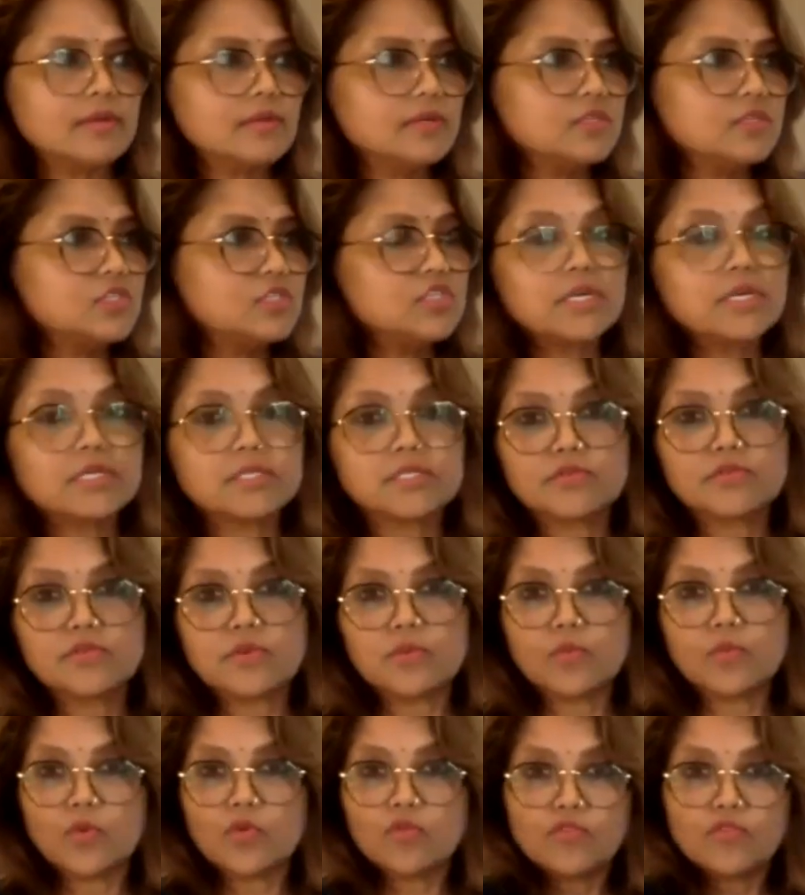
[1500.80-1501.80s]
Just
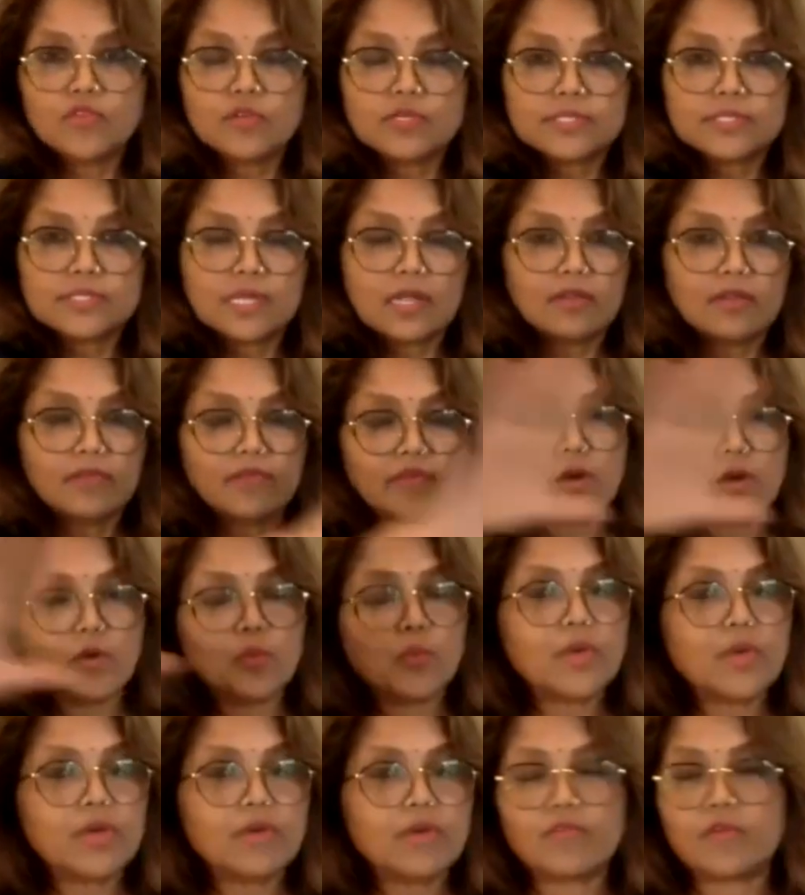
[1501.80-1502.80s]
remove yourself
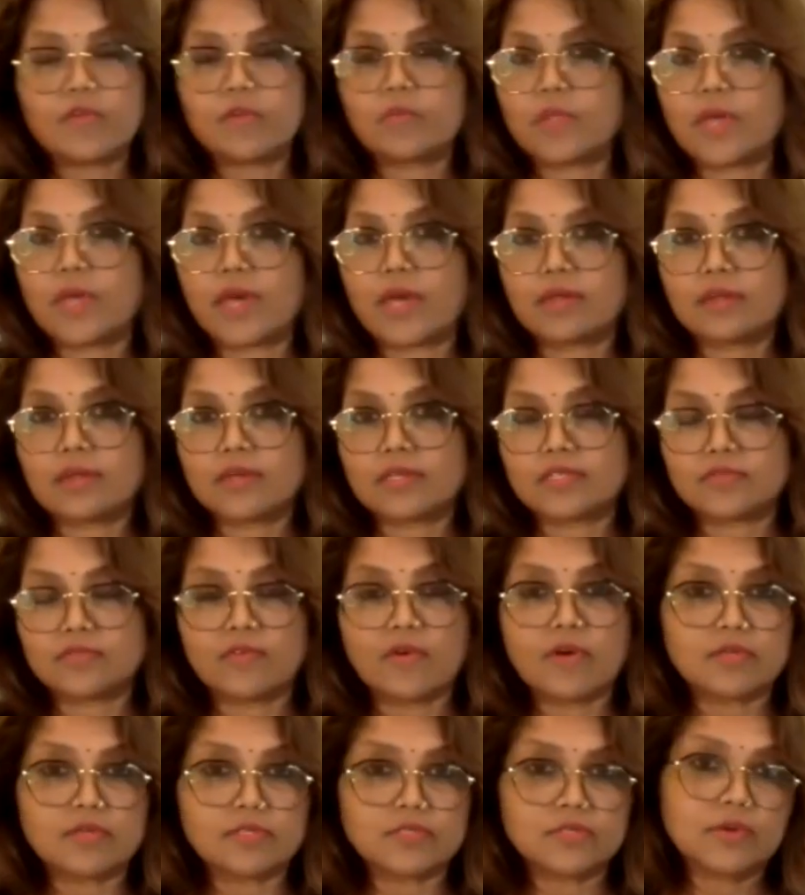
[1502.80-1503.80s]
away from that as
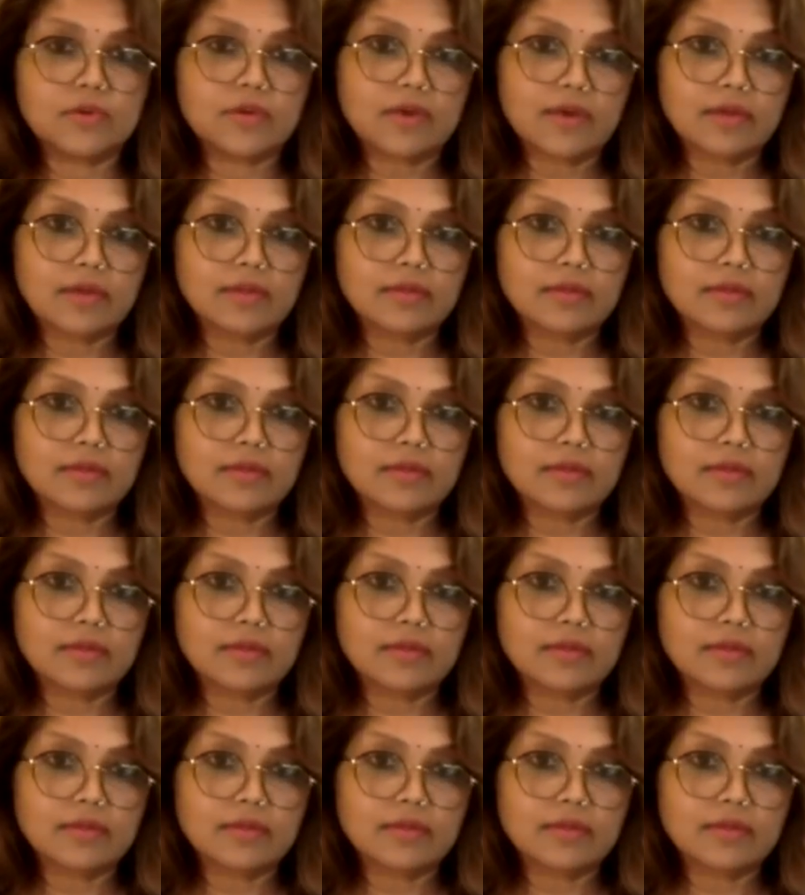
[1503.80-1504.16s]
far as you can.